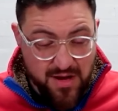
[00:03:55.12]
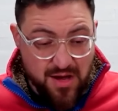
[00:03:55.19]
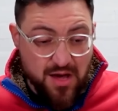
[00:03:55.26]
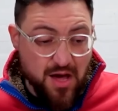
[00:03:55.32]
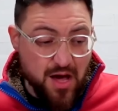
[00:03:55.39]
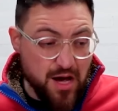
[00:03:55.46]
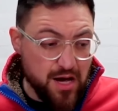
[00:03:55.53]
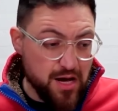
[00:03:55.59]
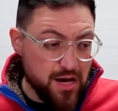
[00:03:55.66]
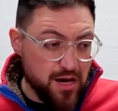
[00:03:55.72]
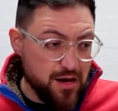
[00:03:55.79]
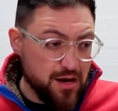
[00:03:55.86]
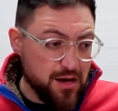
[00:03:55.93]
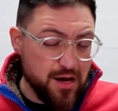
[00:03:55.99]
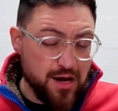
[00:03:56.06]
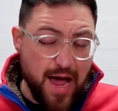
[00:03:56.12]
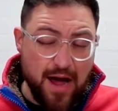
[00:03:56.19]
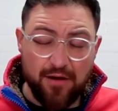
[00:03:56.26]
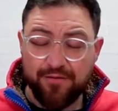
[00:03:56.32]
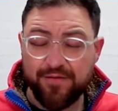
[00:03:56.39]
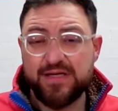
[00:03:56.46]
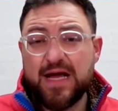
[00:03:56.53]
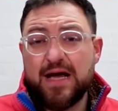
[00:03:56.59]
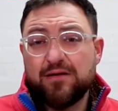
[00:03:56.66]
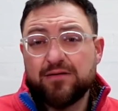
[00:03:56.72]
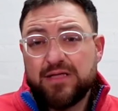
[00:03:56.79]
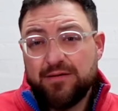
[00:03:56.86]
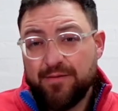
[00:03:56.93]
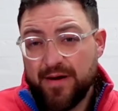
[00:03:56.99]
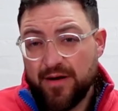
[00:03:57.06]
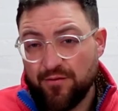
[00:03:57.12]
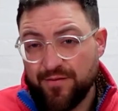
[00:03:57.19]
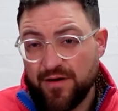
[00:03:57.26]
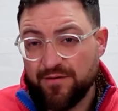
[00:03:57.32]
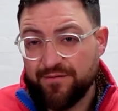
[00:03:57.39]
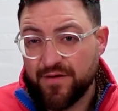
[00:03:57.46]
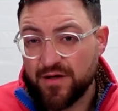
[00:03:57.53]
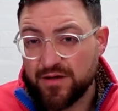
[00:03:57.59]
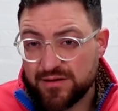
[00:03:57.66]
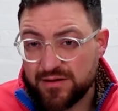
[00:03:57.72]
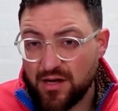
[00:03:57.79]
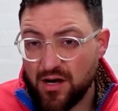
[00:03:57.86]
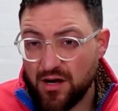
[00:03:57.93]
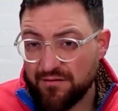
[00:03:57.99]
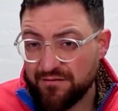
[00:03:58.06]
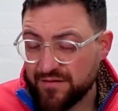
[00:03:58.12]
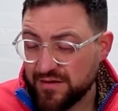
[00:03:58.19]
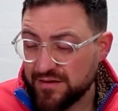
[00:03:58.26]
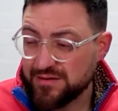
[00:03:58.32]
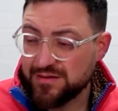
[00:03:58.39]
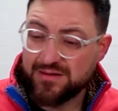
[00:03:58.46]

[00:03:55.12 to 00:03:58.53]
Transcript: Alfie Doughty went off in the first half, and